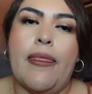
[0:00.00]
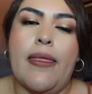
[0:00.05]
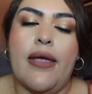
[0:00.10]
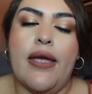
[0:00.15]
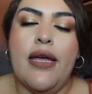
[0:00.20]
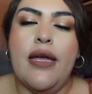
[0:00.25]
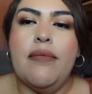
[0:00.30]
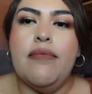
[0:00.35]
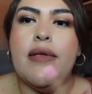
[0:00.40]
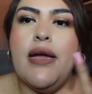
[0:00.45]

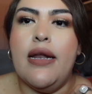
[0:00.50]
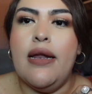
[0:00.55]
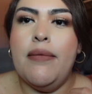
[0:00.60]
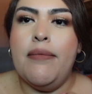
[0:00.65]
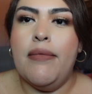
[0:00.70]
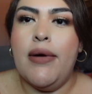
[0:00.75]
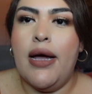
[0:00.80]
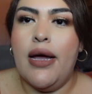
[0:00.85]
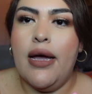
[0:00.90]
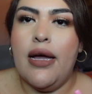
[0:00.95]
Keep that
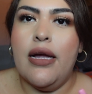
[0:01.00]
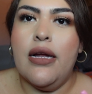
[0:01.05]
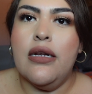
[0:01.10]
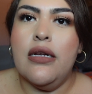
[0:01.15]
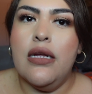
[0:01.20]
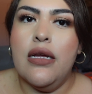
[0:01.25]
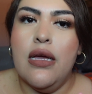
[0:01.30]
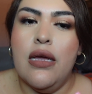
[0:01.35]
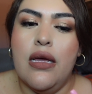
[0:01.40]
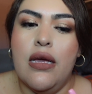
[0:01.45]
in
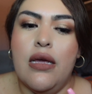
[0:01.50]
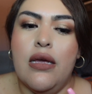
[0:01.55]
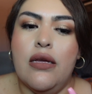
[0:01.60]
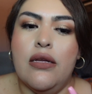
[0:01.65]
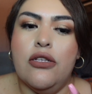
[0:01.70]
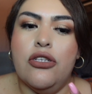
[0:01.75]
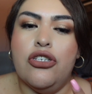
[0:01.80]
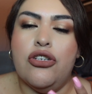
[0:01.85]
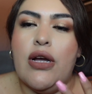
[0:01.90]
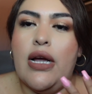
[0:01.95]
mind.
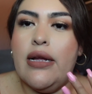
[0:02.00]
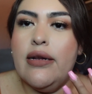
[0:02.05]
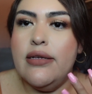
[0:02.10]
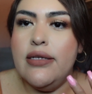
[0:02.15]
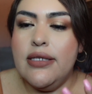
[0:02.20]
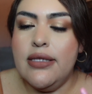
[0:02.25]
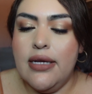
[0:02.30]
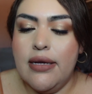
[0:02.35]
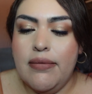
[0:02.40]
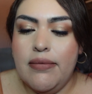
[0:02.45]
Try to
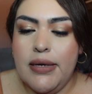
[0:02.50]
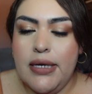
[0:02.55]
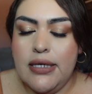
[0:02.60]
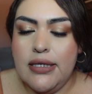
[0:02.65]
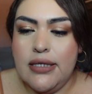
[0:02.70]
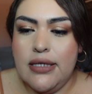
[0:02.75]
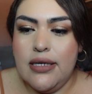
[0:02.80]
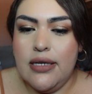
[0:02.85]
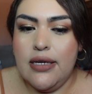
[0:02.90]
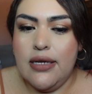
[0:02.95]
stay
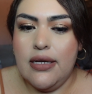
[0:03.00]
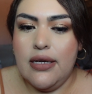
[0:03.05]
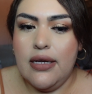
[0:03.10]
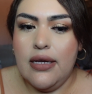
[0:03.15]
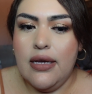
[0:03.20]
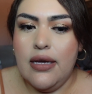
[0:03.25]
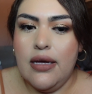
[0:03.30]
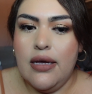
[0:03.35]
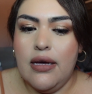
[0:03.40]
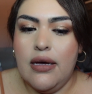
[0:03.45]
busy.
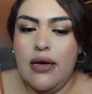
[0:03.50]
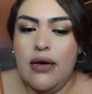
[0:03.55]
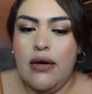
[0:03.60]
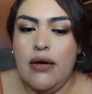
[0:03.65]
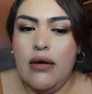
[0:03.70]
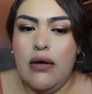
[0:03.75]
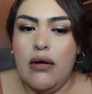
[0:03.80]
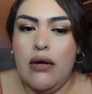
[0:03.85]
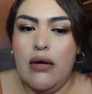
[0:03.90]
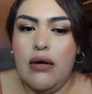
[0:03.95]

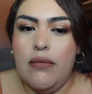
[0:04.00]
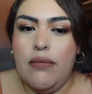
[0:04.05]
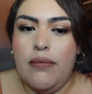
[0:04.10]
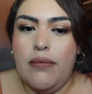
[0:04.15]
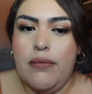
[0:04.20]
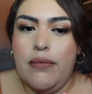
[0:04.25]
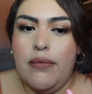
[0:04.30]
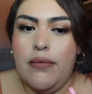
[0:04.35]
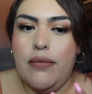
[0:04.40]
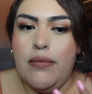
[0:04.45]
And
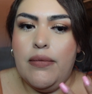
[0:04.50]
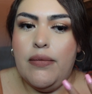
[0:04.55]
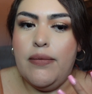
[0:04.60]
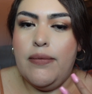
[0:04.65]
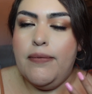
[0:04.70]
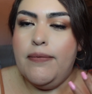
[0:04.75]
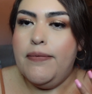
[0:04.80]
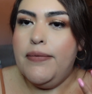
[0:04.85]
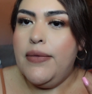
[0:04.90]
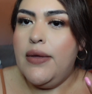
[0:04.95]

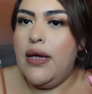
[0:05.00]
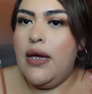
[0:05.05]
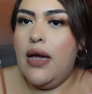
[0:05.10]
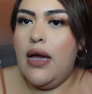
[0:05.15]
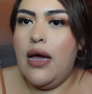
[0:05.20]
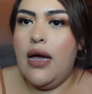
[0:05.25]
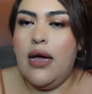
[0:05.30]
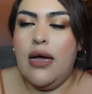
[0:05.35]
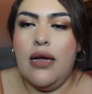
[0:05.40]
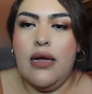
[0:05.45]

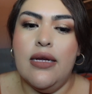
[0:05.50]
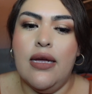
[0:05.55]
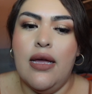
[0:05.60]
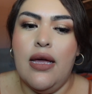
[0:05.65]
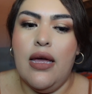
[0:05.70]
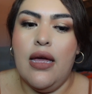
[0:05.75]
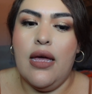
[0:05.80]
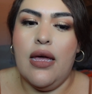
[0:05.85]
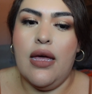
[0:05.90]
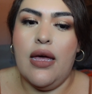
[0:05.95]

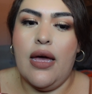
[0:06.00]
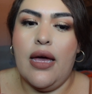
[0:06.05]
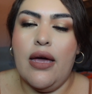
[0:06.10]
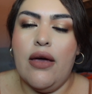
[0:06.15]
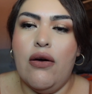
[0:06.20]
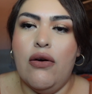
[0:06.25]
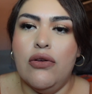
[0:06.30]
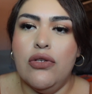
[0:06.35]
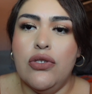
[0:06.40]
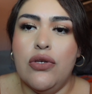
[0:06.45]
I
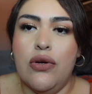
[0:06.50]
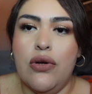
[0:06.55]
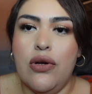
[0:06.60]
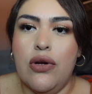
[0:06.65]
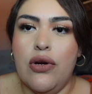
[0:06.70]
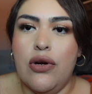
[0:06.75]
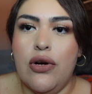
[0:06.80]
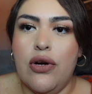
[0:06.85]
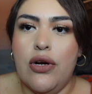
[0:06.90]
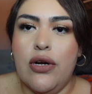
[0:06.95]
also
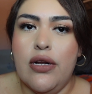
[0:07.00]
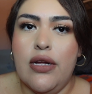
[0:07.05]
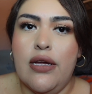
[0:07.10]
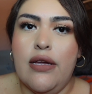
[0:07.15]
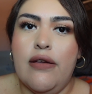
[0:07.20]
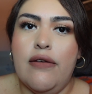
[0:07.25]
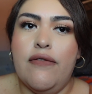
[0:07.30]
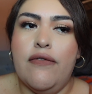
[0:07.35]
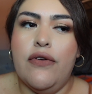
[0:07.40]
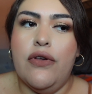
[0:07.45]
heard
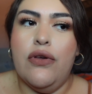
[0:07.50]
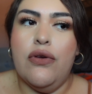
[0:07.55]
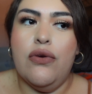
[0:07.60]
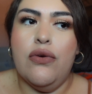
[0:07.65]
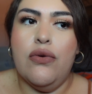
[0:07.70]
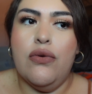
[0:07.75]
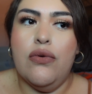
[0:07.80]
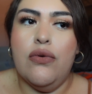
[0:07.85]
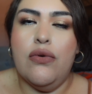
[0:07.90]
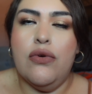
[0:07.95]
if
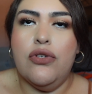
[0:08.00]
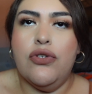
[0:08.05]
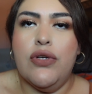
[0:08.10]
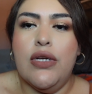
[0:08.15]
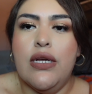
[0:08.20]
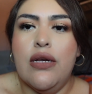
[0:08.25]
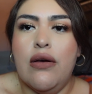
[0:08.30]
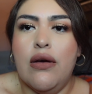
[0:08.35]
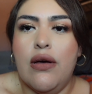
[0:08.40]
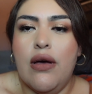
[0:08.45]
you
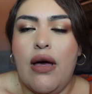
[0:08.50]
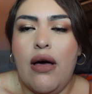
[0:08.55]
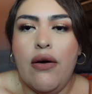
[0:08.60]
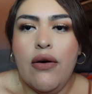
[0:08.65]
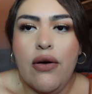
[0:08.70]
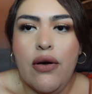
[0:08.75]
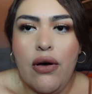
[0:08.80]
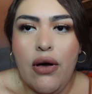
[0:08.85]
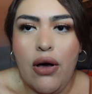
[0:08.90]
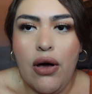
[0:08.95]
drink
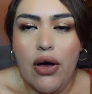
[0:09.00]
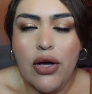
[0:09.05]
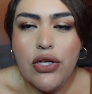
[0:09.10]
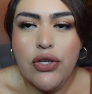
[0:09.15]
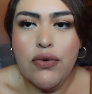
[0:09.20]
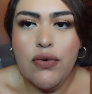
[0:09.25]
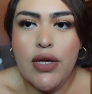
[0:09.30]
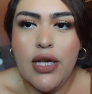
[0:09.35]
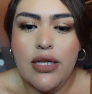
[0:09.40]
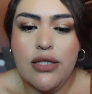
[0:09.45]
alcohol,
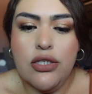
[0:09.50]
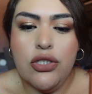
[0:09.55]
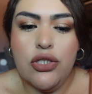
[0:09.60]
you can